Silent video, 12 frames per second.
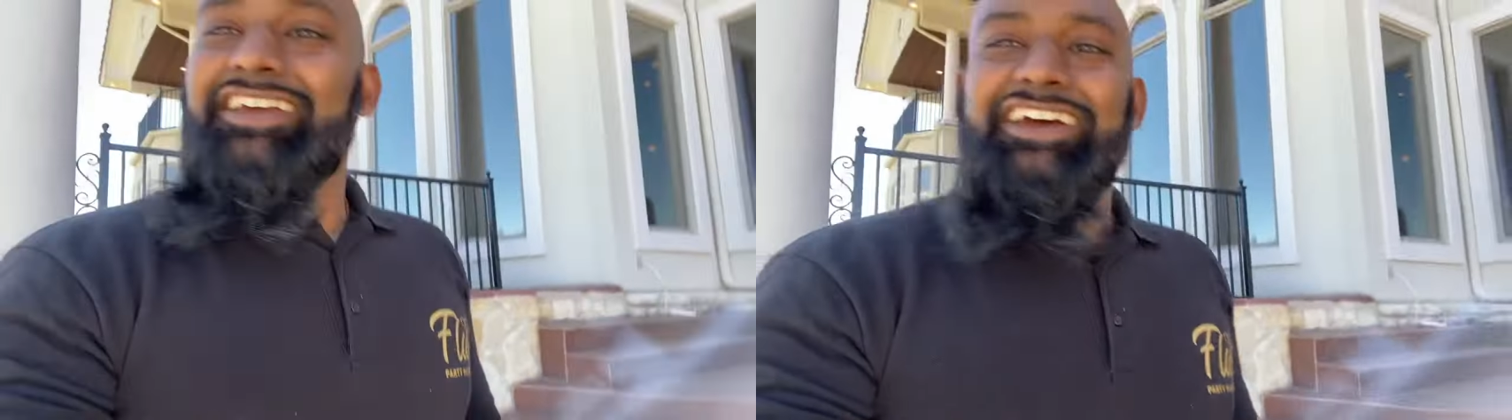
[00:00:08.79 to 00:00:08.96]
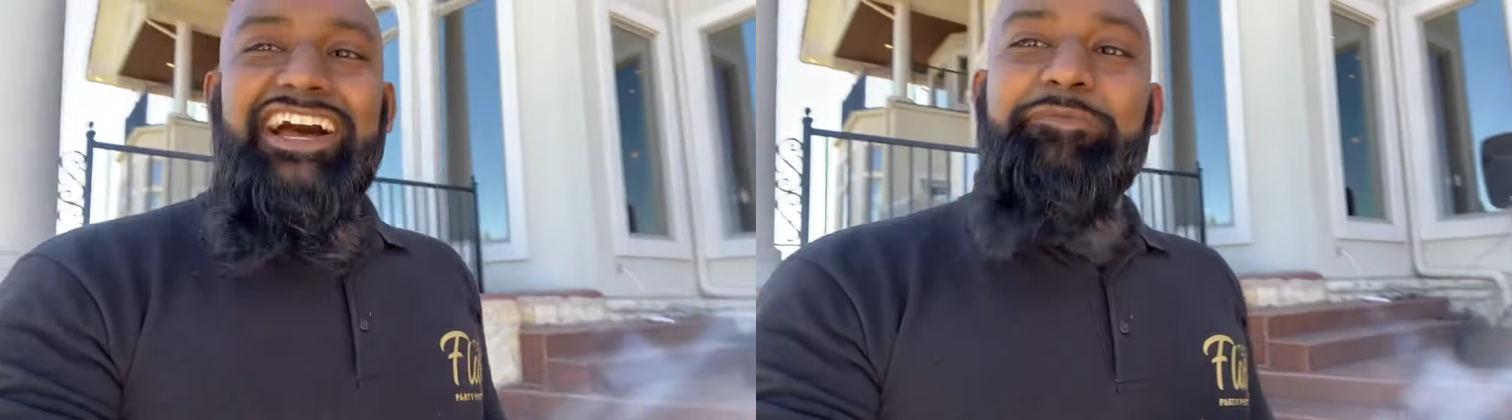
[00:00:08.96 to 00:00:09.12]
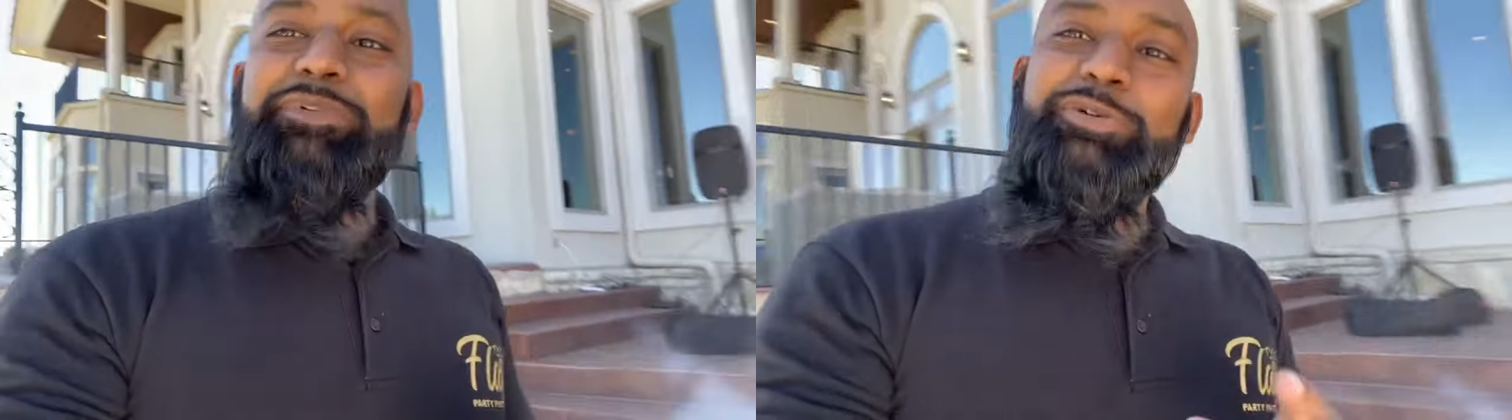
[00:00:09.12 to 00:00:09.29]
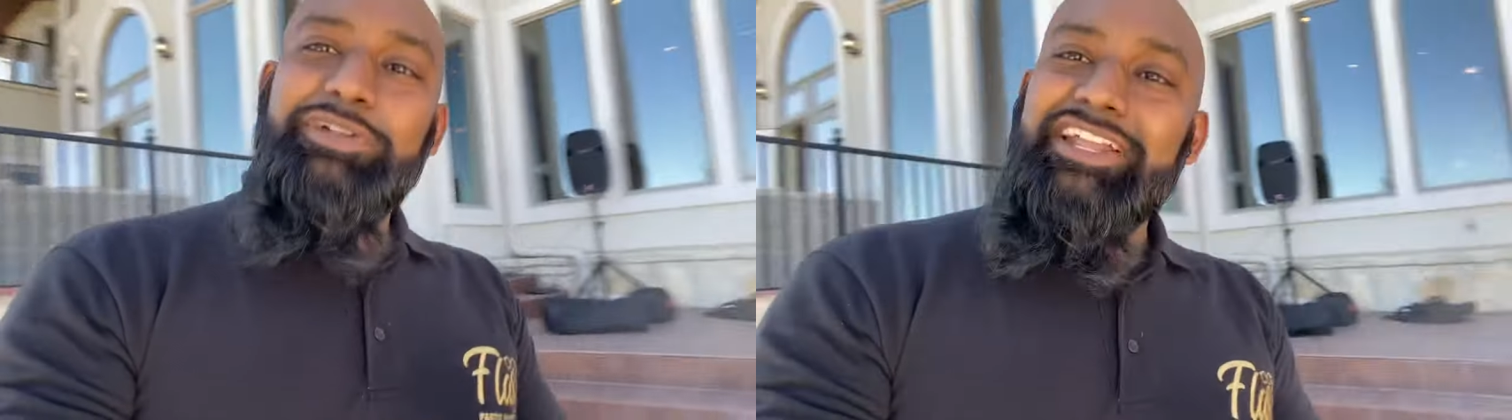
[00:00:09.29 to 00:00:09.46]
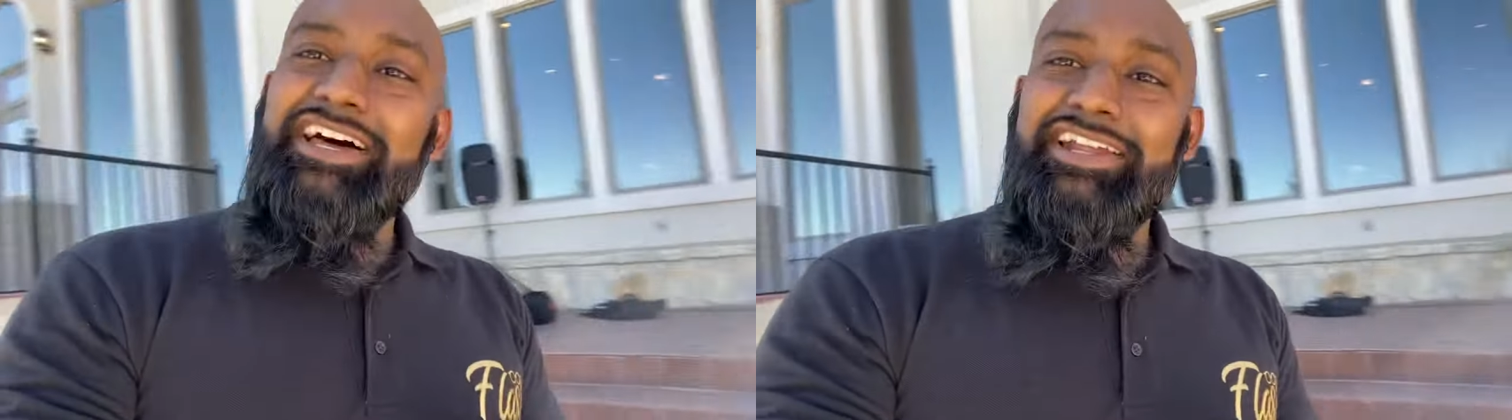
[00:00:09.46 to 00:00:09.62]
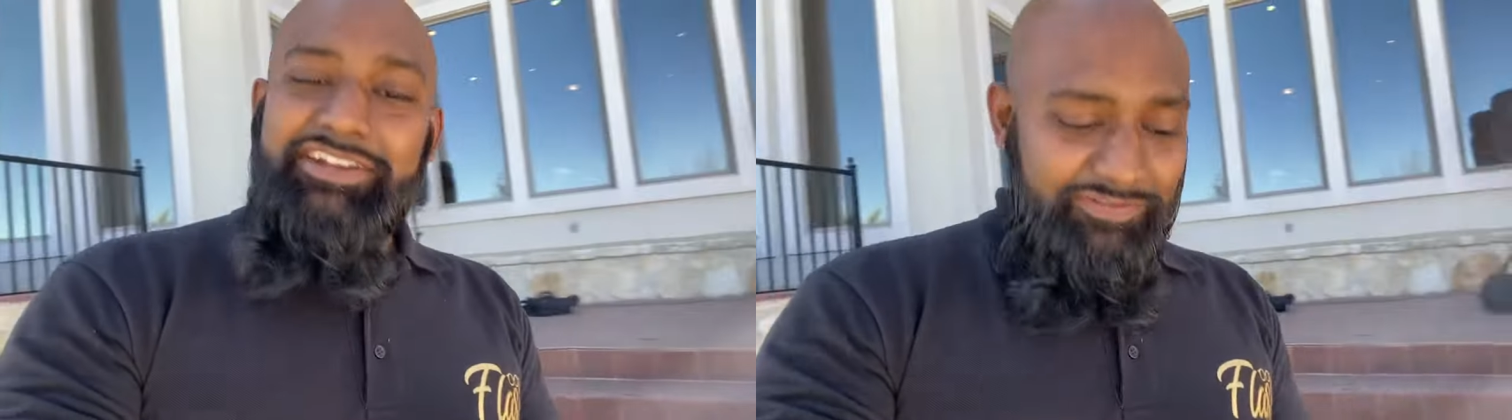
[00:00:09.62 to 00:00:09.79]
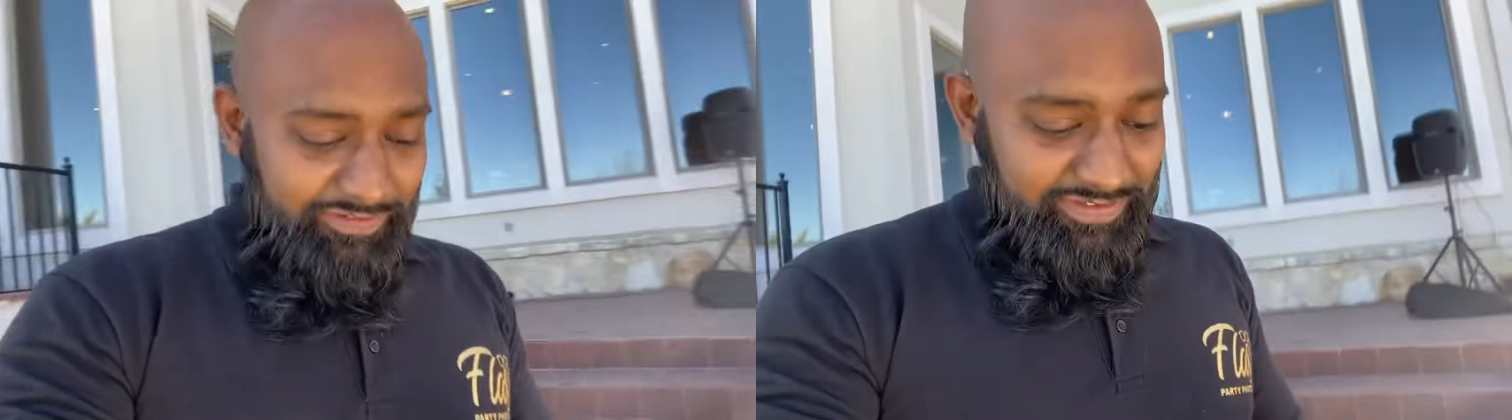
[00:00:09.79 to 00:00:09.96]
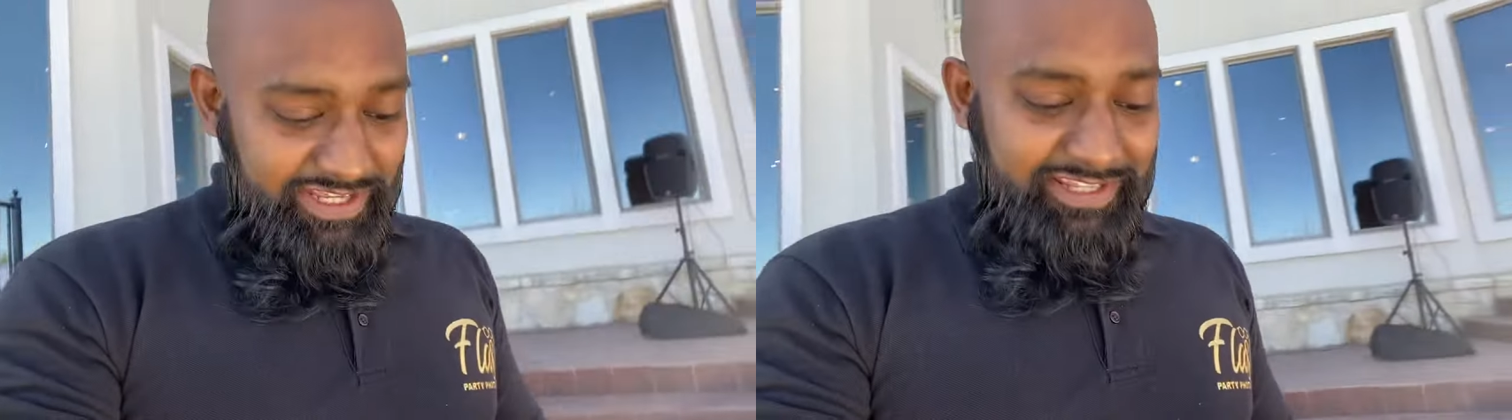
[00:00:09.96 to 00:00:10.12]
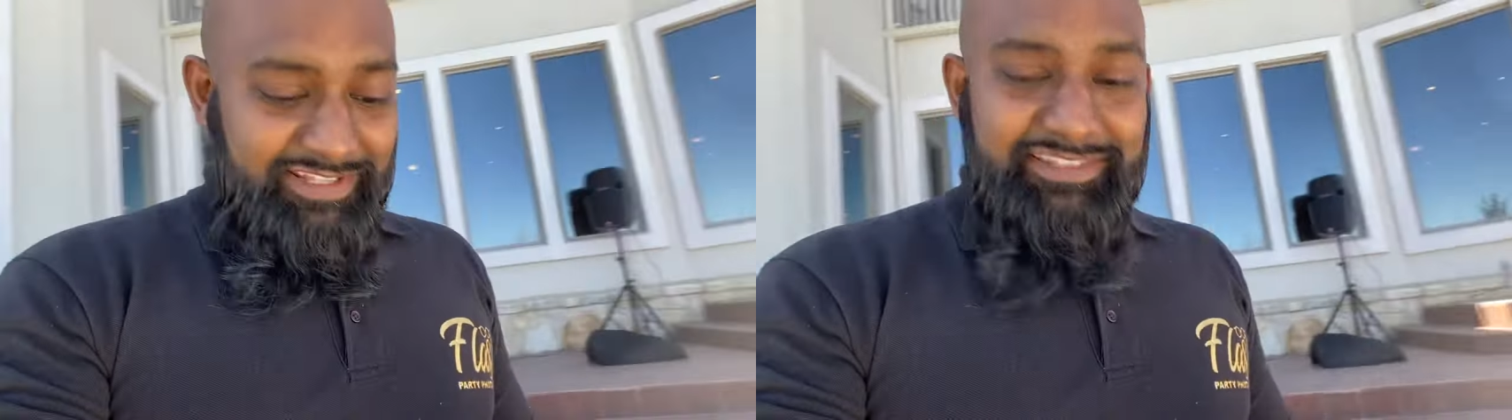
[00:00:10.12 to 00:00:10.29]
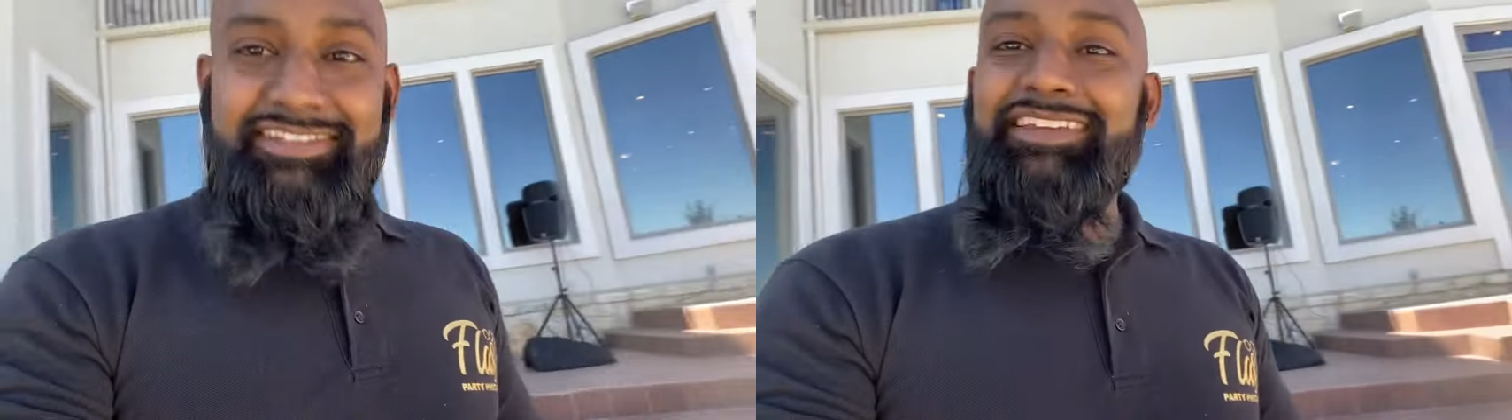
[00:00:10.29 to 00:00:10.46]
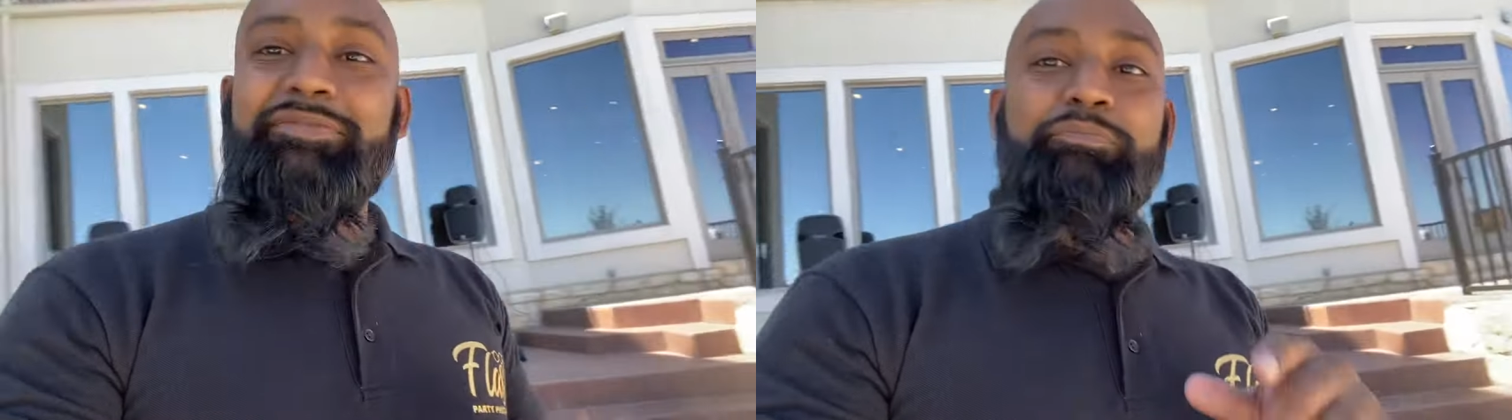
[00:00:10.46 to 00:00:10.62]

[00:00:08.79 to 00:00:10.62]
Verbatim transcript: I've been to a lot of events,